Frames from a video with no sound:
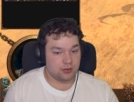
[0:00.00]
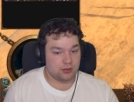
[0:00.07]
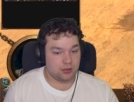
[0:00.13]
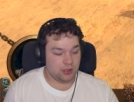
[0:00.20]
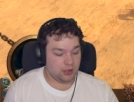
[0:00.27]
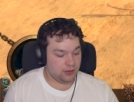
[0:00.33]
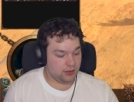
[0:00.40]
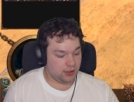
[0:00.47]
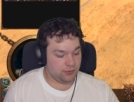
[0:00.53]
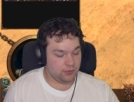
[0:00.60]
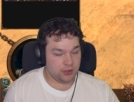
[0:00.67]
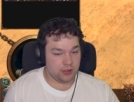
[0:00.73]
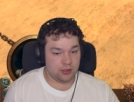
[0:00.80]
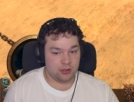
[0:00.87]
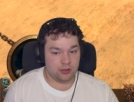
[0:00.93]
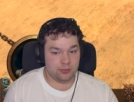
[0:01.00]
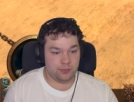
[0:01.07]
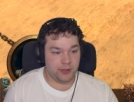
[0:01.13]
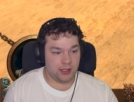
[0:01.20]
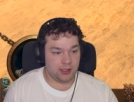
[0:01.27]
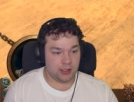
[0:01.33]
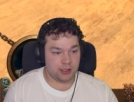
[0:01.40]
And there we go,
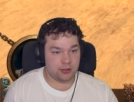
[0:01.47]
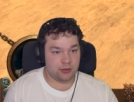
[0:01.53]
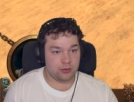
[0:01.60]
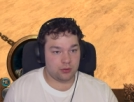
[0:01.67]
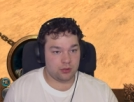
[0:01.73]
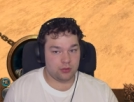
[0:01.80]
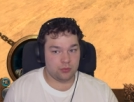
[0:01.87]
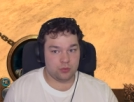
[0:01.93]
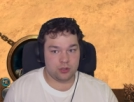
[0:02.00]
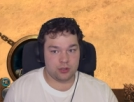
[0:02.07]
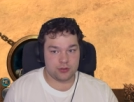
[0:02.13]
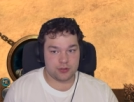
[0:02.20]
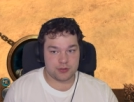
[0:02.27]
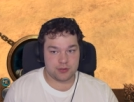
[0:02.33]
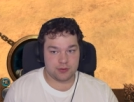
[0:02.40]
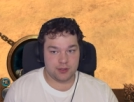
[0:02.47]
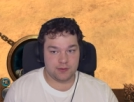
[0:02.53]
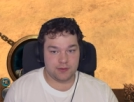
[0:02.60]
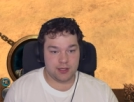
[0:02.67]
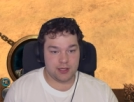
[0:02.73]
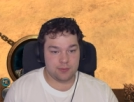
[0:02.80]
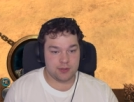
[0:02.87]
Be'lakor won. So the
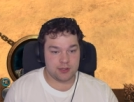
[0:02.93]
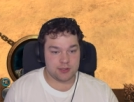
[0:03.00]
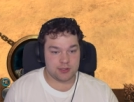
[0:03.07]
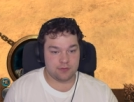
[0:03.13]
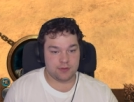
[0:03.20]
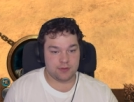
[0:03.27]
Daemons of